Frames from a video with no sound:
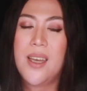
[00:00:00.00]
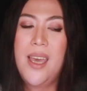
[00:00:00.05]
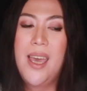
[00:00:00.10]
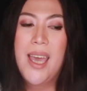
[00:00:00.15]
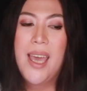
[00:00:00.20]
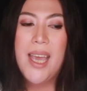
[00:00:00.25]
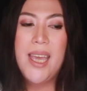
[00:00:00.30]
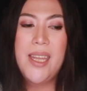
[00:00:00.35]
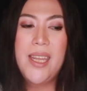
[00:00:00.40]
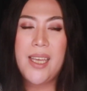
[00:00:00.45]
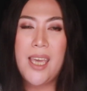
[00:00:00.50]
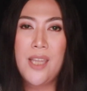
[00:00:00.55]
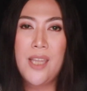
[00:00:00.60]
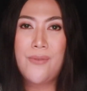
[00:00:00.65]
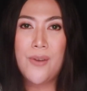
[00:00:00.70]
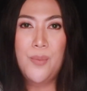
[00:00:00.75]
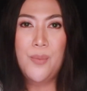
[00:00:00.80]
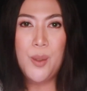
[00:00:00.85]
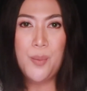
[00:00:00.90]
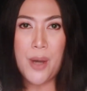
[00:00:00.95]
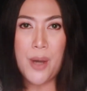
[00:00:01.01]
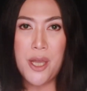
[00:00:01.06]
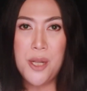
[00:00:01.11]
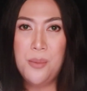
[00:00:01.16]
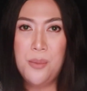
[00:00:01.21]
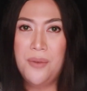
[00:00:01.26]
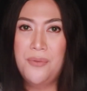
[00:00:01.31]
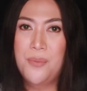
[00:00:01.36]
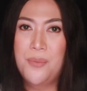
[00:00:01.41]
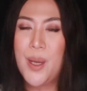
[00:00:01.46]
And again, from the
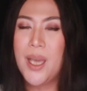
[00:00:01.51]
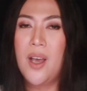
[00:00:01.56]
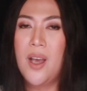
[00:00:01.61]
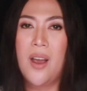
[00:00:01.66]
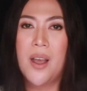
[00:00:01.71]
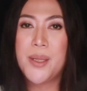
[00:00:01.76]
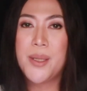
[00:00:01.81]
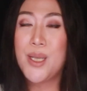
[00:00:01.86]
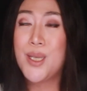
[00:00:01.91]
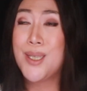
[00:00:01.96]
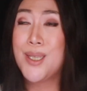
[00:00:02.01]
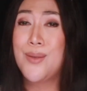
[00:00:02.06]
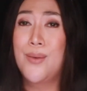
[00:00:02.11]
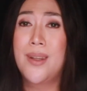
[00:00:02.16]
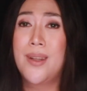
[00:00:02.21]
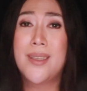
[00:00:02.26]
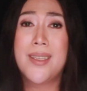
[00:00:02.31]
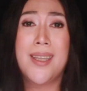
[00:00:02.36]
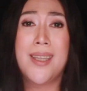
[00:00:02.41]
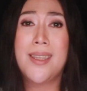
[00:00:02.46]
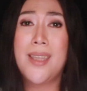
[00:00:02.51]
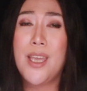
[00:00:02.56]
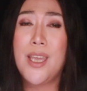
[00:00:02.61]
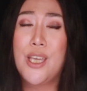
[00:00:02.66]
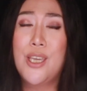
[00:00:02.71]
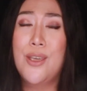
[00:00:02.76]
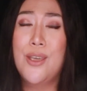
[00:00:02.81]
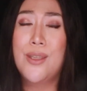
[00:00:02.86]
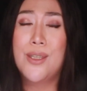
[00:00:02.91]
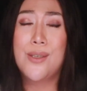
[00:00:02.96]
bottom of my heart, I just want to say
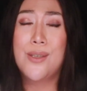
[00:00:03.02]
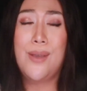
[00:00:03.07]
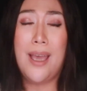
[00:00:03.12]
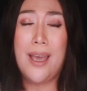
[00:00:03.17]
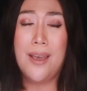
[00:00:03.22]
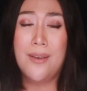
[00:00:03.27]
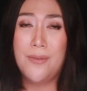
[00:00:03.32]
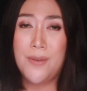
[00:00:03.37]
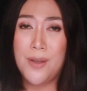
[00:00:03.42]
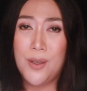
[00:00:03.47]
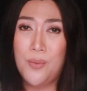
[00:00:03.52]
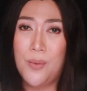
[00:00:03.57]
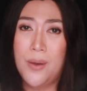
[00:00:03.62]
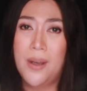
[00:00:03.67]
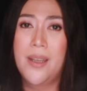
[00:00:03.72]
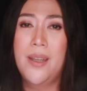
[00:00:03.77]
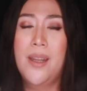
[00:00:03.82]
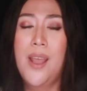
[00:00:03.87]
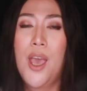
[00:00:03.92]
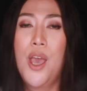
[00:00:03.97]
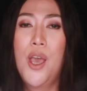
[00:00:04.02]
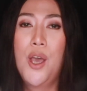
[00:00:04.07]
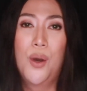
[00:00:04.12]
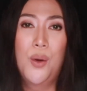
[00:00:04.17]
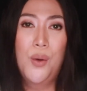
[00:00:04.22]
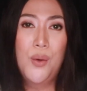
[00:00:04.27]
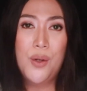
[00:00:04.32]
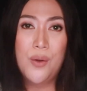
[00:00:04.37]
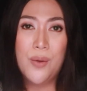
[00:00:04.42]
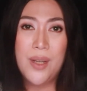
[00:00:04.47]
thank you to everyone
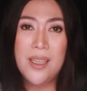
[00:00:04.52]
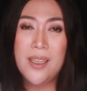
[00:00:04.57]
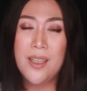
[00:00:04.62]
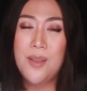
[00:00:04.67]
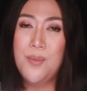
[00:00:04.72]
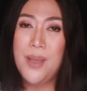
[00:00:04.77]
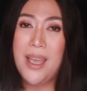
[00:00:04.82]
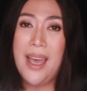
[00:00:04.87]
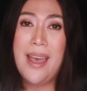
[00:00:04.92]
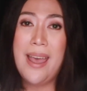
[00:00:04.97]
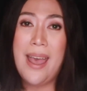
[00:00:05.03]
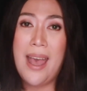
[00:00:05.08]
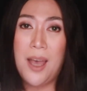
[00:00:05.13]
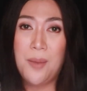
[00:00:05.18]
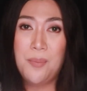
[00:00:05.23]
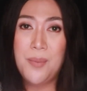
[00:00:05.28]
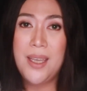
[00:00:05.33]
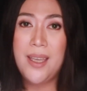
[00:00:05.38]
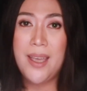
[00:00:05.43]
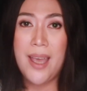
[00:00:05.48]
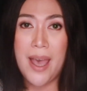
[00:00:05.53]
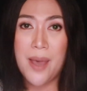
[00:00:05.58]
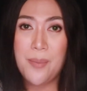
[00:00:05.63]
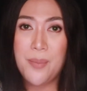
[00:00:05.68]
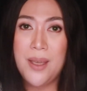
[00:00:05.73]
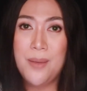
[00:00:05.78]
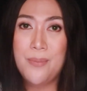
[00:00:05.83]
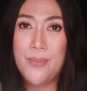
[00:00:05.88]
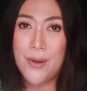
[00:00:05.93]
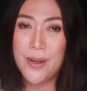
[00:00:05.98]
who greeted me a happy,
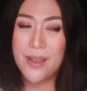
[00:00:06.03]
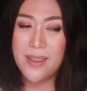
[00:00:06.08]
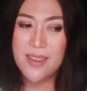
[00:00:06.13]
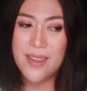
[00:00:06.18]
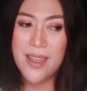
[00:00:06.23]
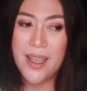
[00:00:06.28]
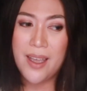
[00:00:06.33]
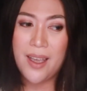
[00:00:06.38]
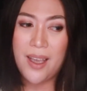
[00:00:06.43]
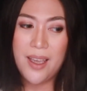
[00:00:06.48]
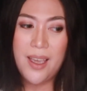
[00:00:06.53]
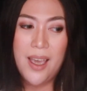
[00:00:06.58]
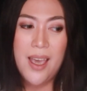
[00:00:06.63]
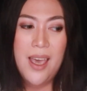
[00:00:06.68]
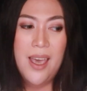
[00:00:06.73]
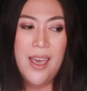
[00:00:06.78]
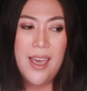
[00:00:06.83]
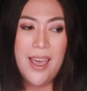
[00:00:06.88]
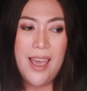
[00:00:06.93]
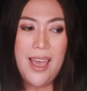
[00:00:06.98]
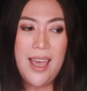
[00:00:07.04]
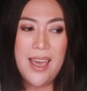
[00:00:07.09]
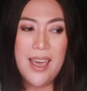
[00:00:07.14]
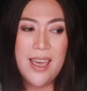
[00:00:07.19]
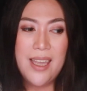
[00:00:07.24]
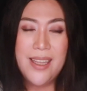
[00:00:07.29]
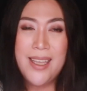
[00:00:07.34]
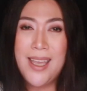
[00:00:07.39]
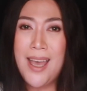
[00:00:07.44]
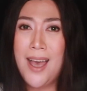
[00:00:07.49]
happy birthday.
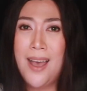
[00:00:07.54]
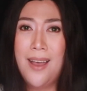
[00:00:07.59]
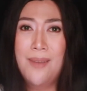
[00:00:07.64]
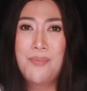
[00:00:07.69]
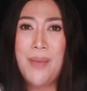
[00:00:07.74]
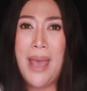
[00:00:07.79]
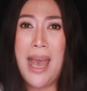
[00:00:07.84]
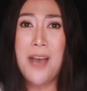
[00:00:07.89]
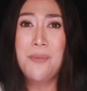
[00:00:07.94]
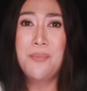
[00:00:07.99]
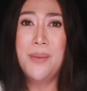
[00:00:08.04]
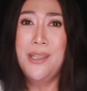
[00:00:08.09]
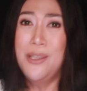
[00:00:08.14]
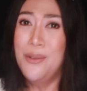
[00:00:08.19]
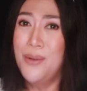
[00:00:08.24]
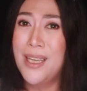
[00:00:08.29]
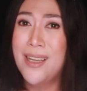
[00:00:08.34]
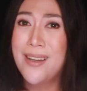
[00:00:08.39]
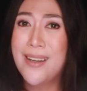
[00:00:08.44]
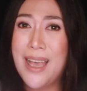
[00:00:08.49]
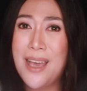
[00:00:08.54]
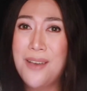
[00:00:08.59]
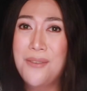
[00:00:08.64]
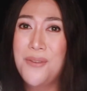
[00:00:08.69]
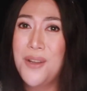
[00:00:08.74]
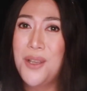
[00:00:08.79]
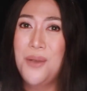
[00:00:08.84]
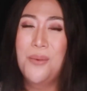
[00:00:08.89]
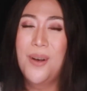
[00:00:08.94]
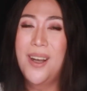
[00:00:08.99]
And yeah, happy new year,
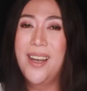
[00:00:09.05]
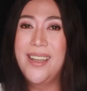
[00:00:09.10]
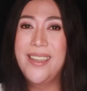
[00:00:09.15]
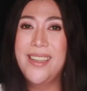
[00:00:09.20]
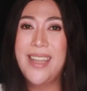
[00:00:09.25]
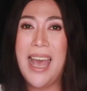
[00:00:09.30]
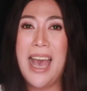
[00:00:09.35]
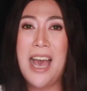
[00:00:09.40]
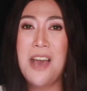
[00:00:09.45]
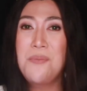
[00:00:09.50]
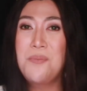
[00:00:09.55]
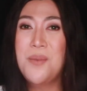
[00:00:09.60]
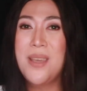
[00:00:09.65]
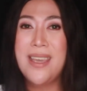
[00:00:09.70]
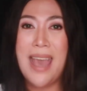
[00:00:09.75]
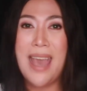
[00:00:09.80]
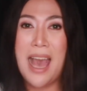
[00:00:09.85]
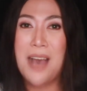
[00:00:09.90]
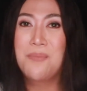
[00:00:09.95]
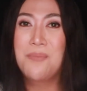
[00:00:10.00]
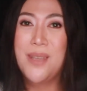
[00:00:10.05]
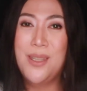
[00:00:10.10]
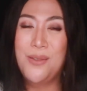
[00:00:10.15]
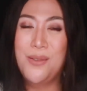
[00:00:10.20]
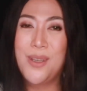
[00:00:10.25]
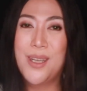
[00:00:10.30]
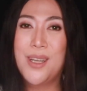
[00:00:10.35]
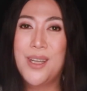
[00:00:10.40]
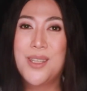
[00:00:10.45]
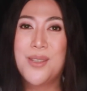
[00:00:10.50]
everyone. Happy, happy
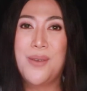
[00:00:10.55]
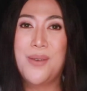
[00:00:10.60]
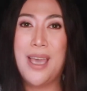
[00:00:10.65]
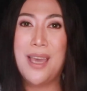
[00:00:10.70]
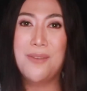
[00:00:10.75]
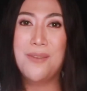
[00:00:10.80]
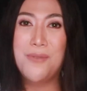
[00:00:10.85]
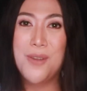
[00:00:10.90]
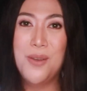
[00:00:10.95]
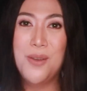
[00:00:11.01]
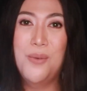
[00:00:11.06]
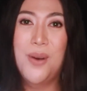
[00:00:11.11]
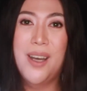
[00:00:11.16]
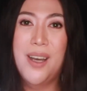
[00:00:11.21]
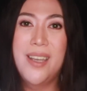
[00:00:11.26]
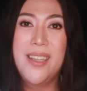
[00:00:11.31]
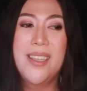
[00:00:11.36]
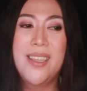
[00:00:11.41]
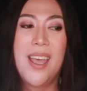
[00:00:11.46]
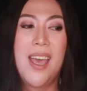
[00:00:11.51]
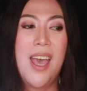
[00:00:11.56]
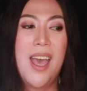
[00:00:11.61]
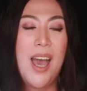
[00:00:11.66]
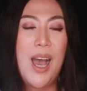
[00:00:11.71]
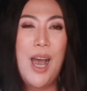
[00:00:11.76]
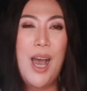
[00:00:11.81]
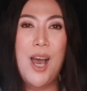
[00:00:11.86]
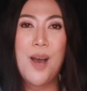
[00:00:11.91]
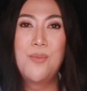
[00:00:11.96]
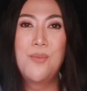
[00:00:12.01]
new year to everyone
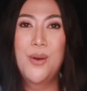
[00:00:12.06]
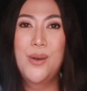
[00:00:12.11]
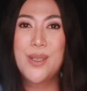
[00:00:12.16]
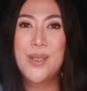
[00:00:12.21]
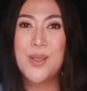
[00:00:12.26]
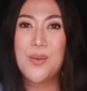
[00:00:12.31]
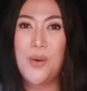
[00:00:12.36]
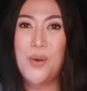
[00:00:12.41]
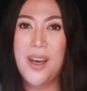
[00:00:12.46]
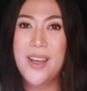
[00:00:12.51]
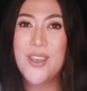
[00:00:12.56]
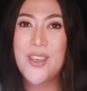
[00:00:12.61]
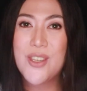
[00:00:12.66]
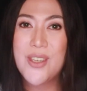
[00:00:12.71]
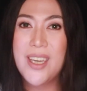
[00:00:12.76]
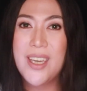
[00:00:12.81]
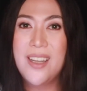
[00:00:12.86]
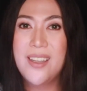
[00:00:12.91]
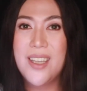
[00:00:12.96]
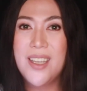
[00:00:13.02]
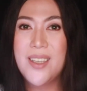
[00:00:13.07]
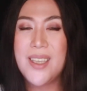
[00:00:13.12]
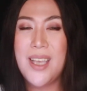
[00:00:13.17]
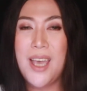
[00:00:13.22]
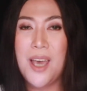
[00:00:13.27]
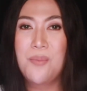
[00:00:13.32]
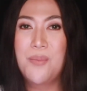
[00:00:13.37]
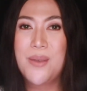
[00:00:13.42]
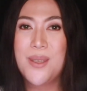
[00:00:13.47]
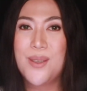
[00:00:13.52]
who's watching this
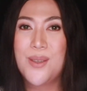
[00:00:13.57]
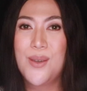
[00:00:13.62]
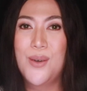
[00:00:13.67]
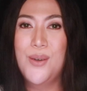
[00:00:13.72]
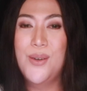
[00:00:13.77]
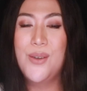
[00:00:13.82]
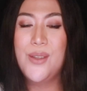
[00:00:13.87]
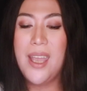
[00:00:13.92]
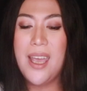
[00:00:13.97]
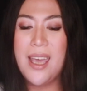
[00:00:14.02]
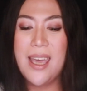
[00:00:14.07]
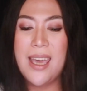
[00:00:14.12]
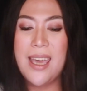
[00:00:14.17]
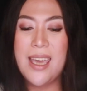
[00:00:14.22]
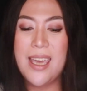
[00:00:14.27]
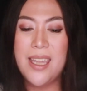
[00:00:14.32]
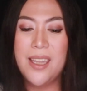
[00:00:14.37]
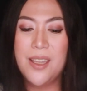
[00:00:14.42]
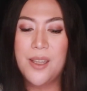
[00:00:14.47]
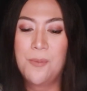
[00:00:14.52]
episode. And